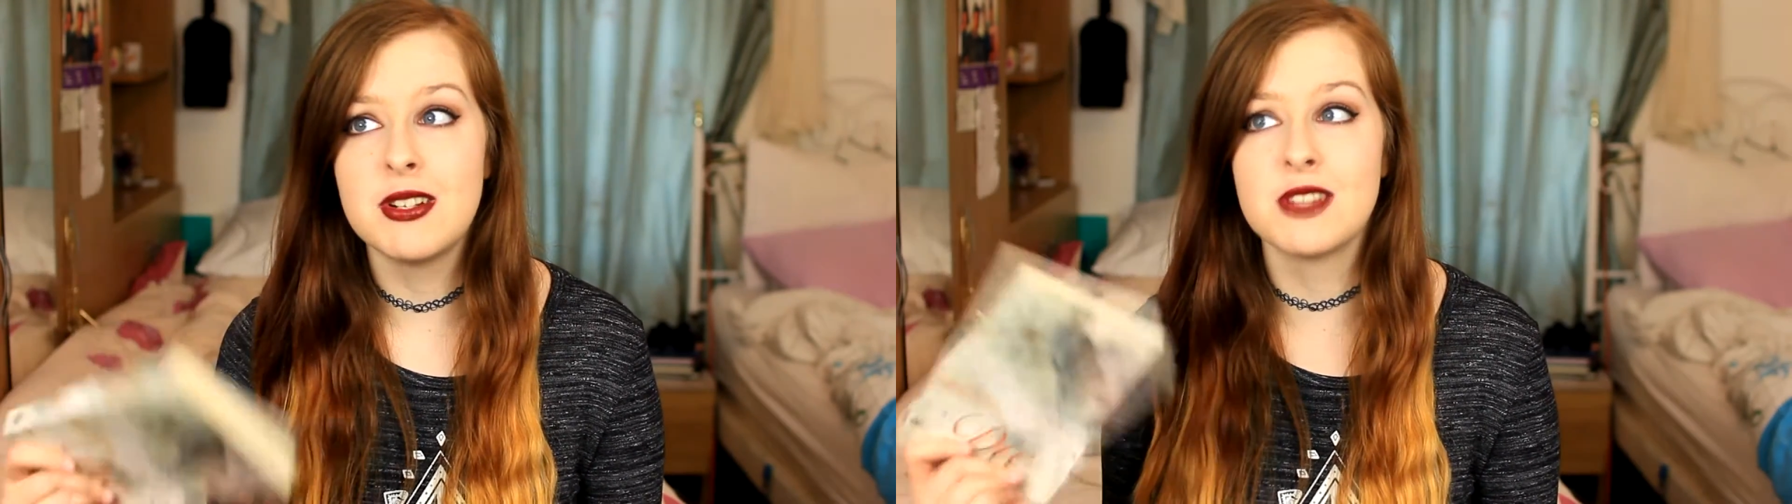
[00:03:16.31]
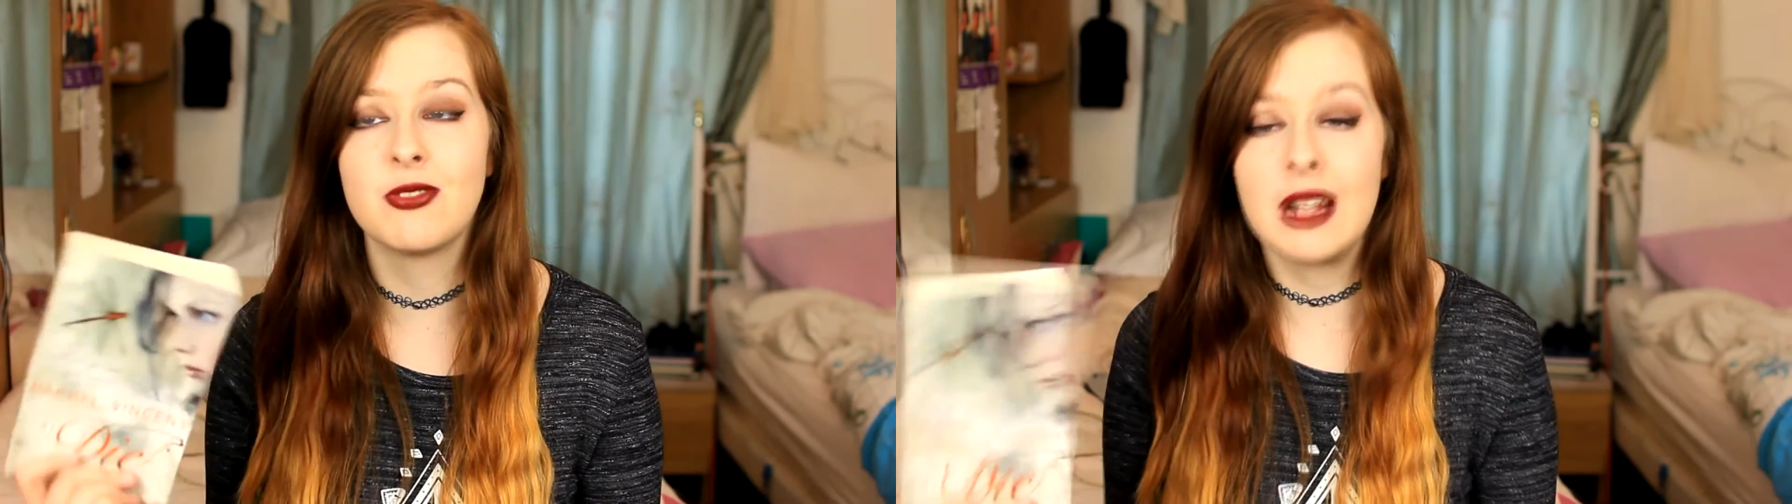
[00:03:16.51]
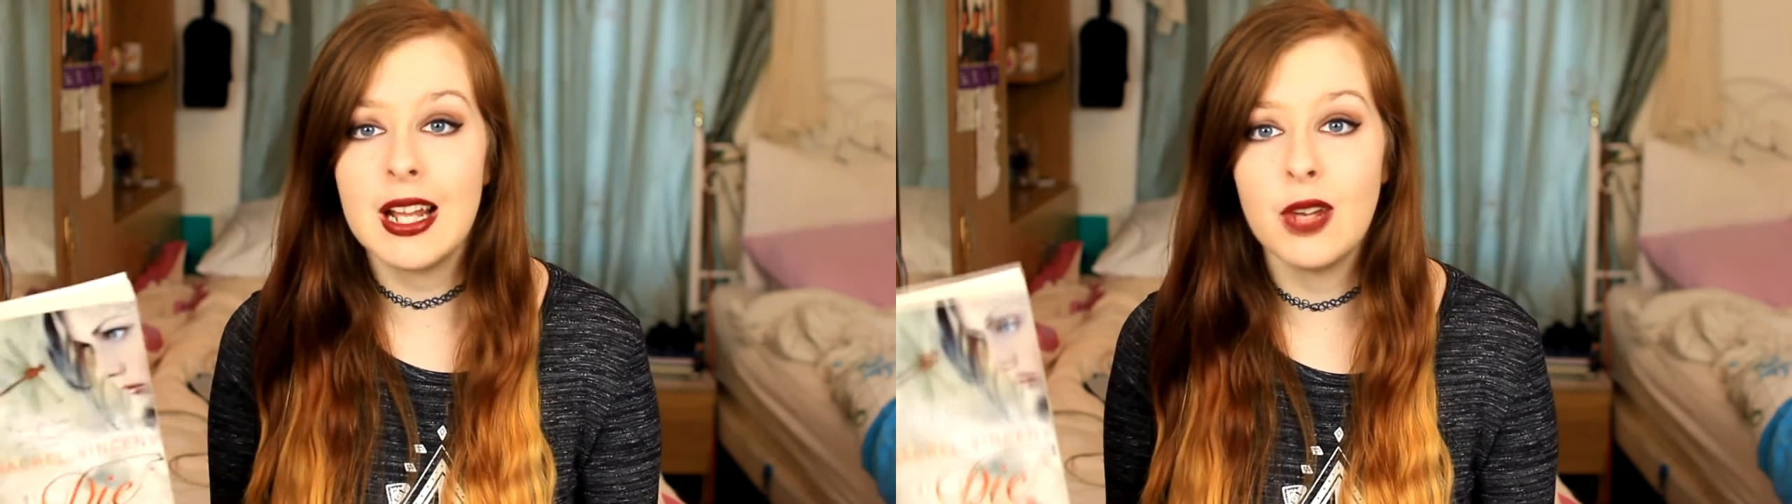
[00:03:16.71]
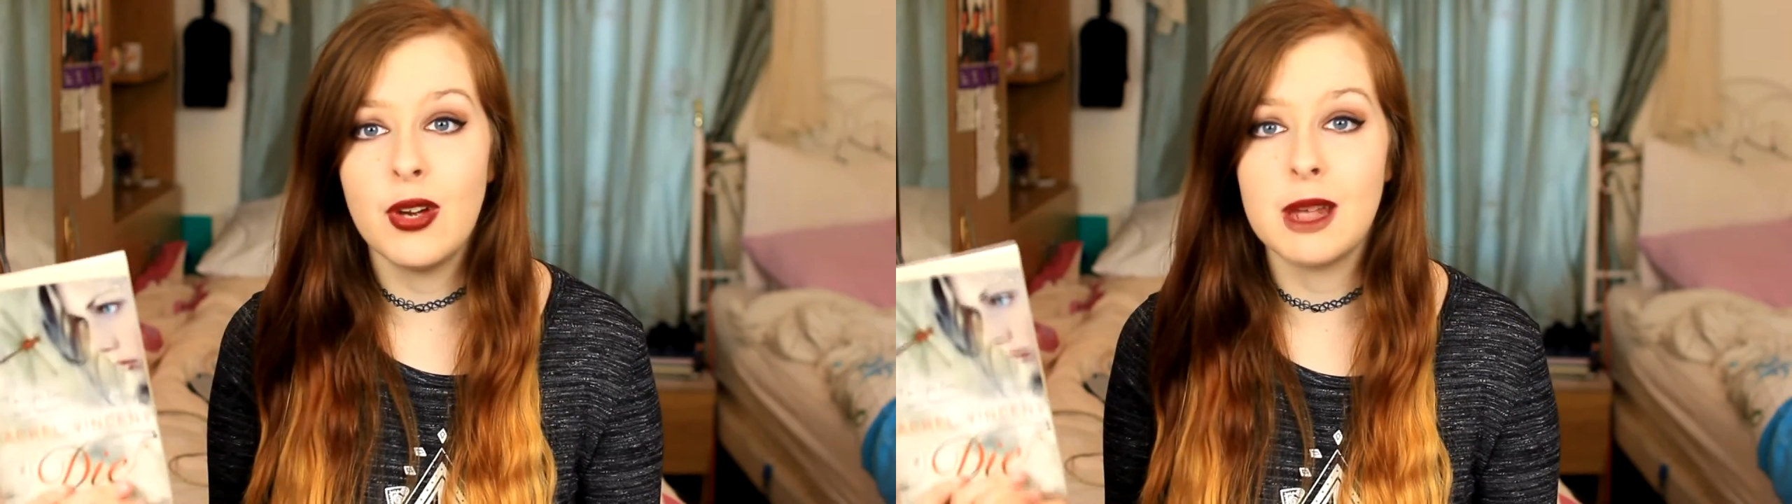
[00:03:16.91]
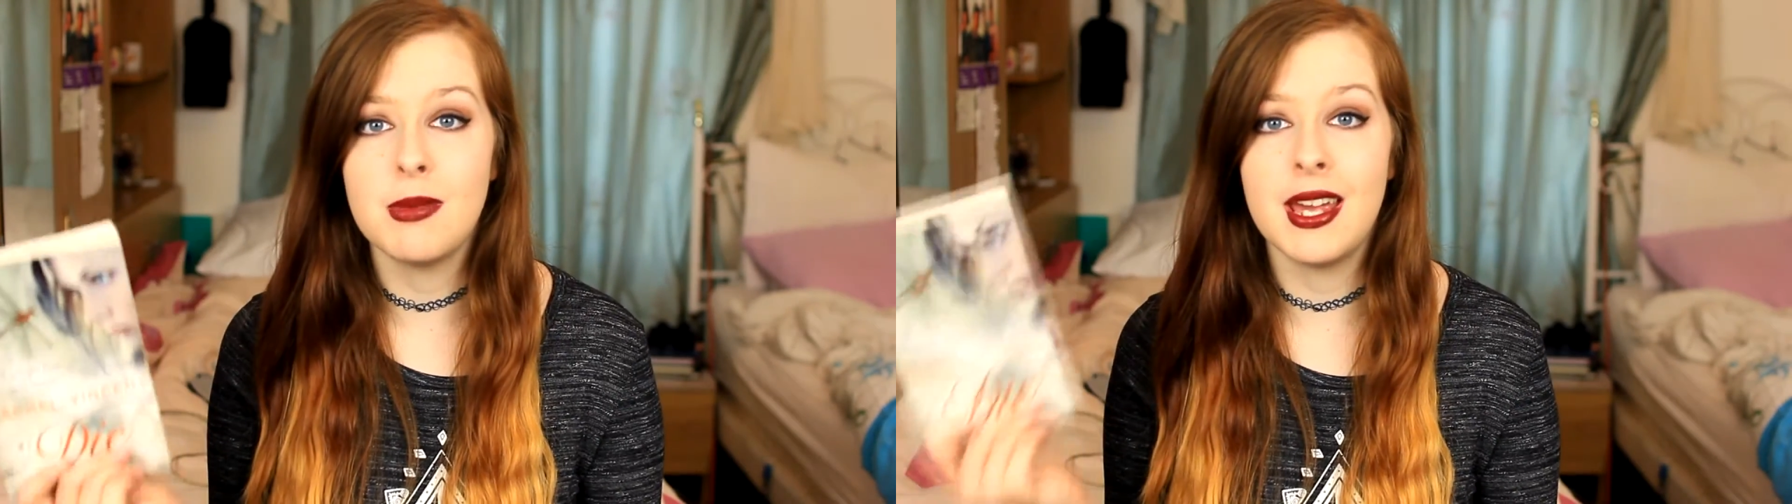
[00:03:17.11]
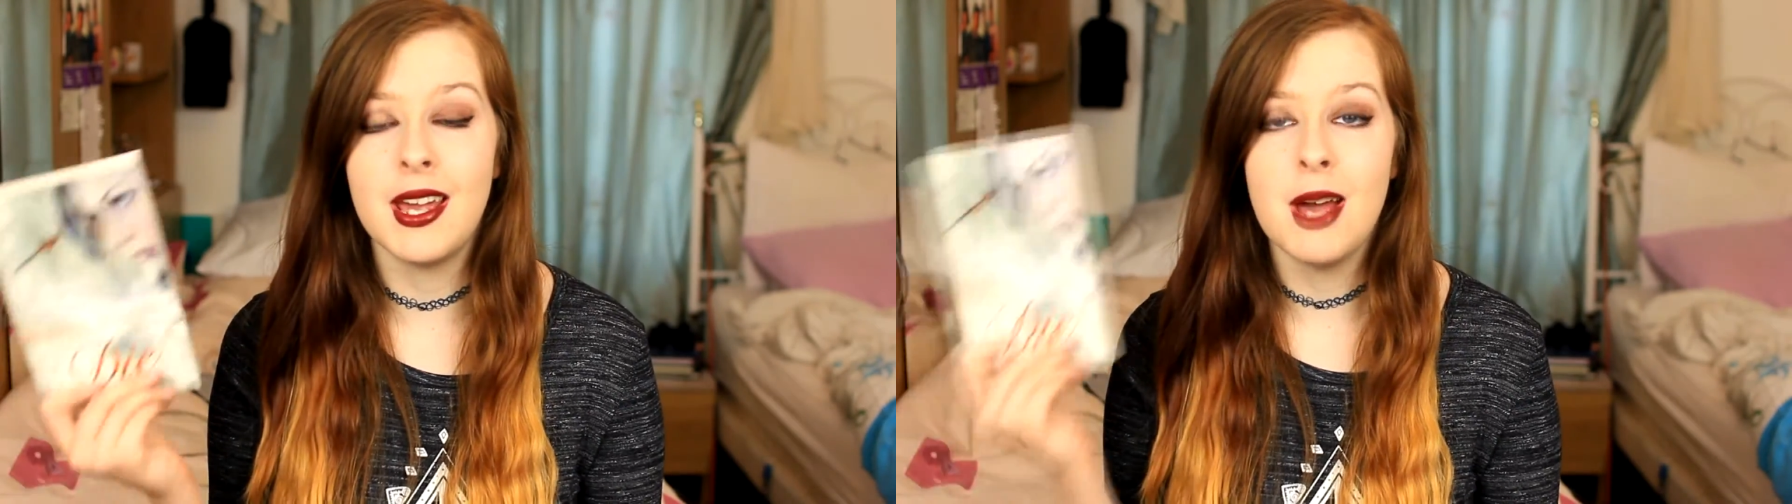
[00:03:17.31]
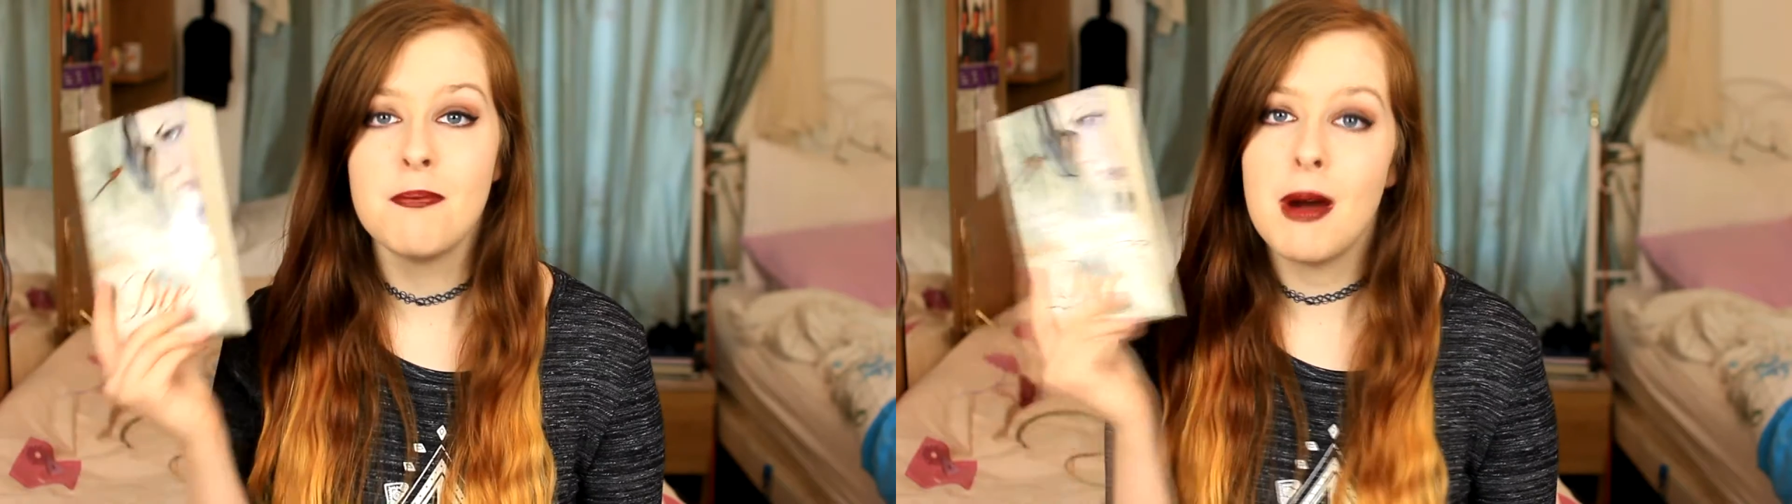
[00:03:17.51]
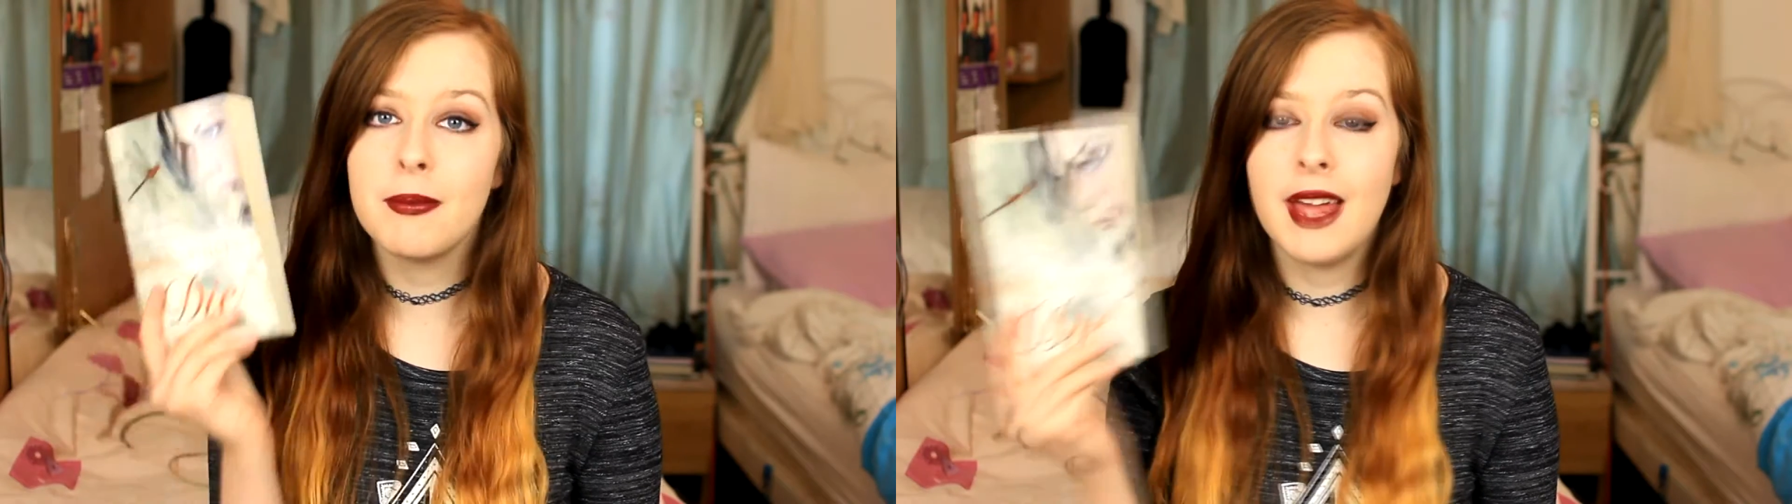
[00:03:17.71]
which is really annoying me,
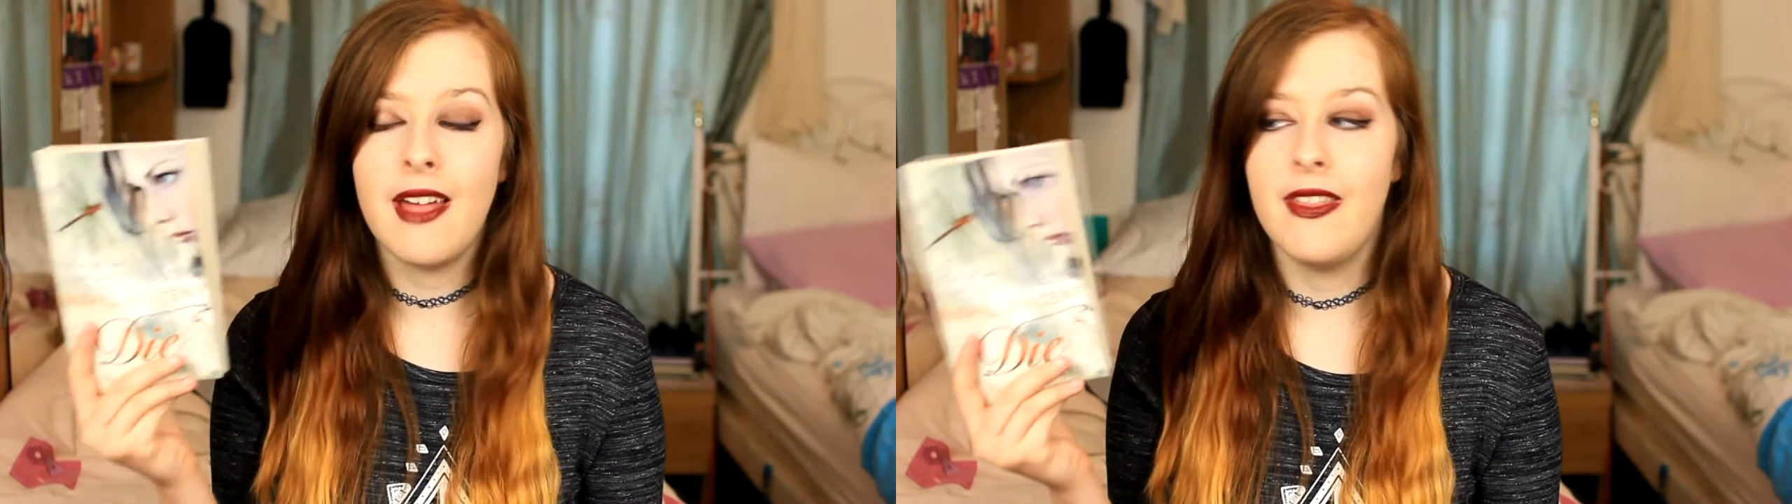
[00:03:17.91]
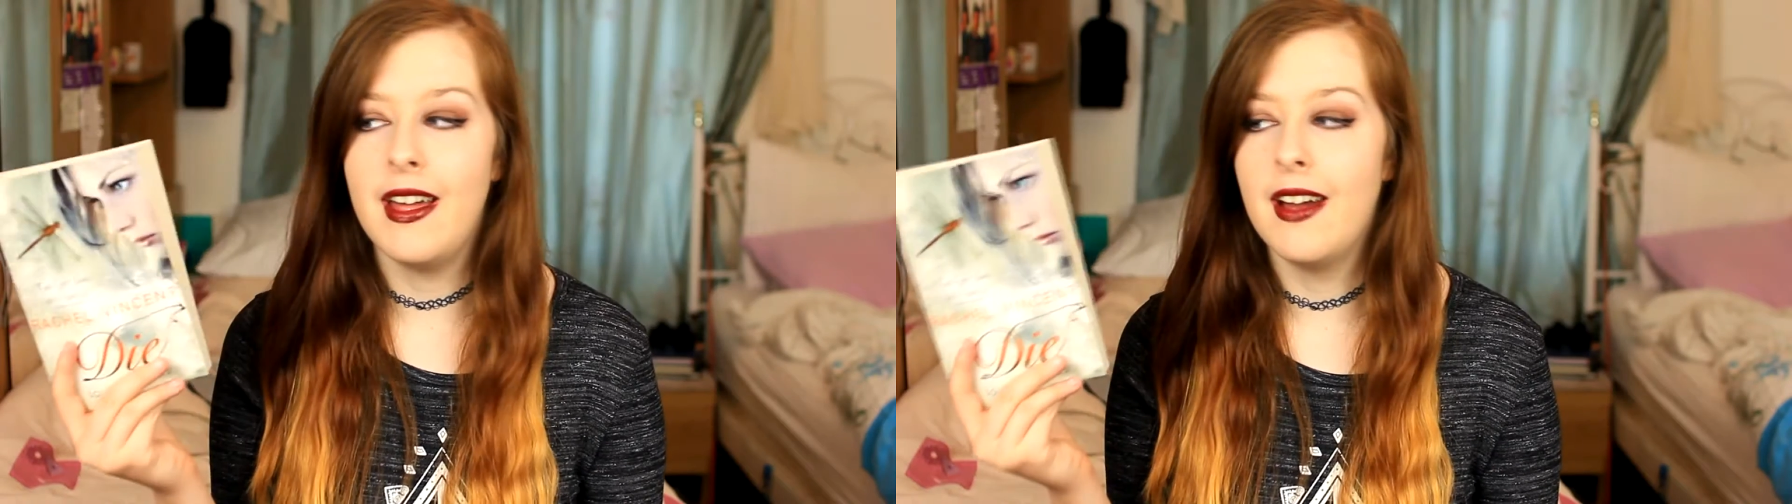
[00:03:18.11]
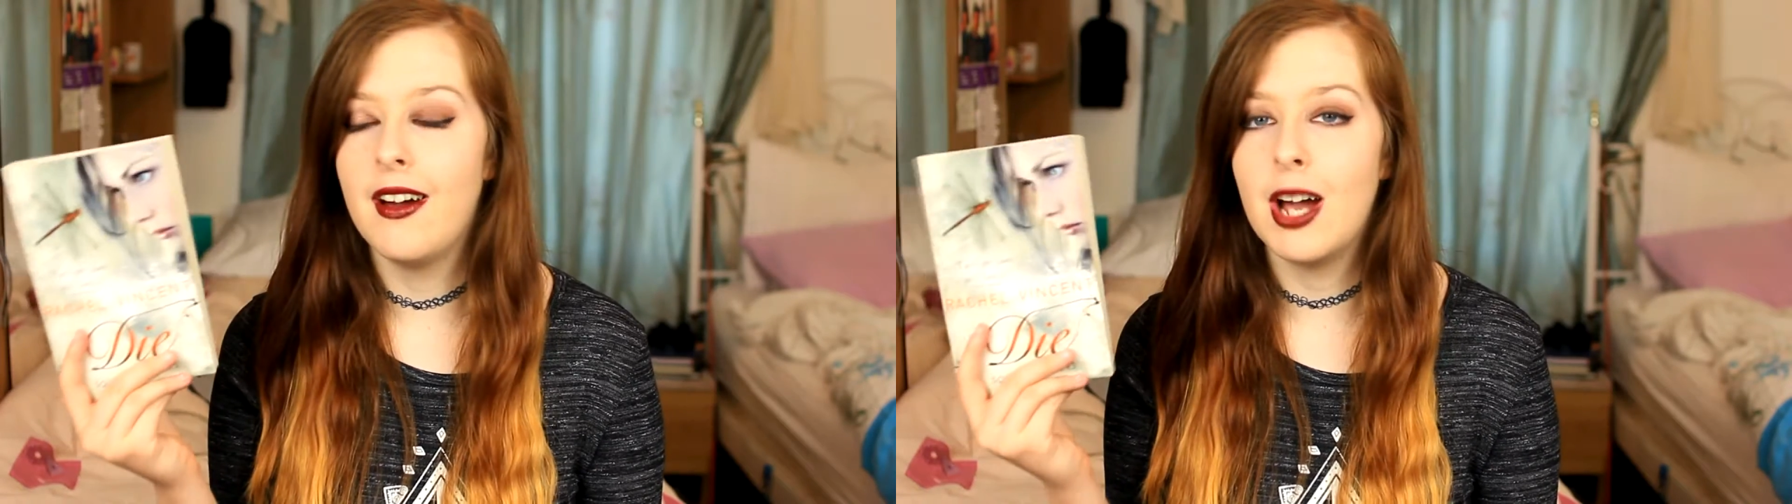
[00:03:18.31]
but I'm getting there.